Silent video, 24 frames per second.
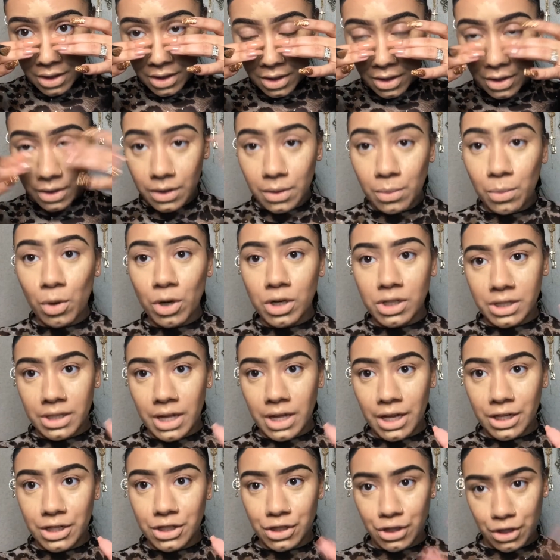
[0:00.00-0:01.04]
the more
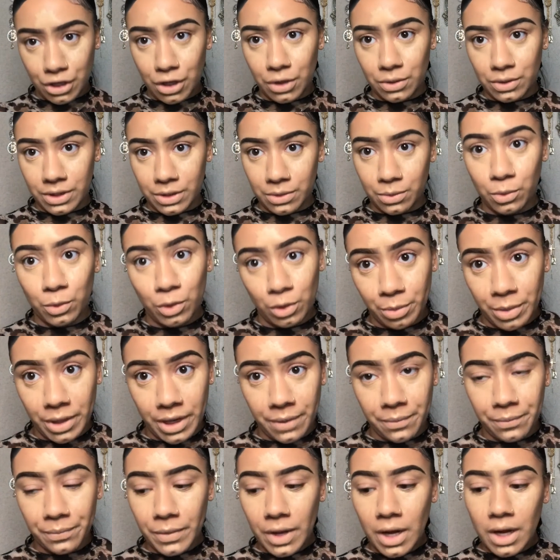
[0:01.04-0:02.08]
snatched your nose will be.
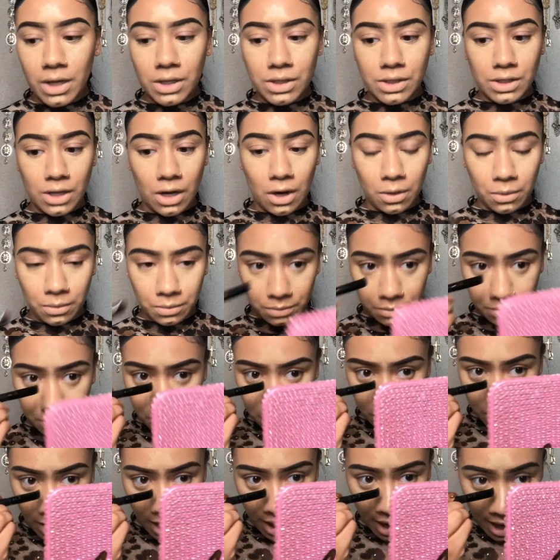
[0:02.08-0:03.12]
So
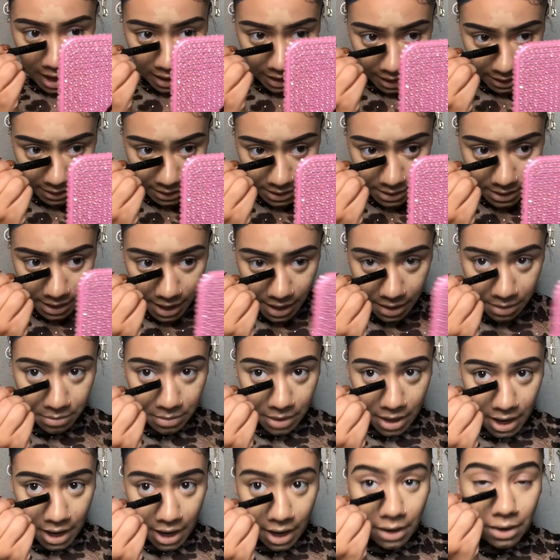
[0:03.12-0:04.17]
I like to take
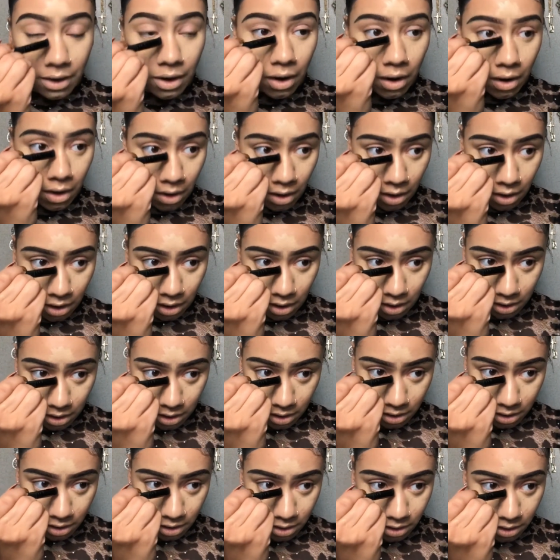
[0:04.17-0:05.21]
mine
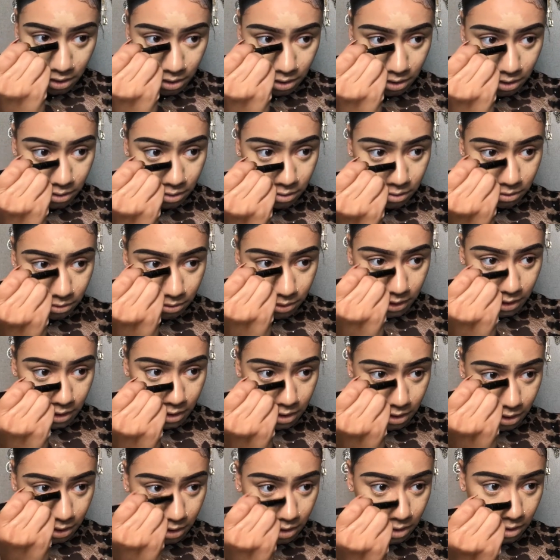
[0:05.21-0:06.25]
all the way
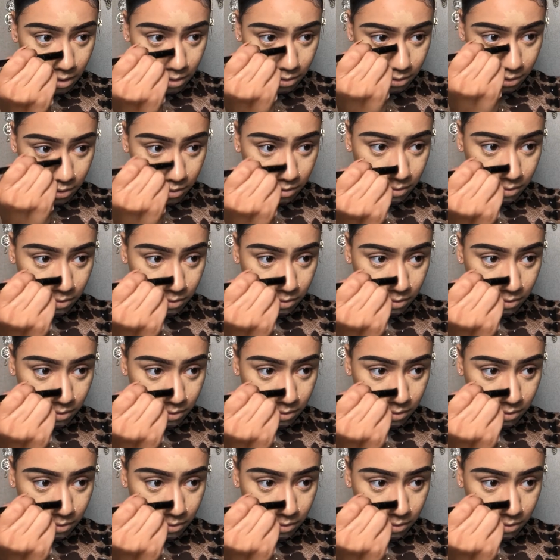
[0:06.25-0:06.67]
close,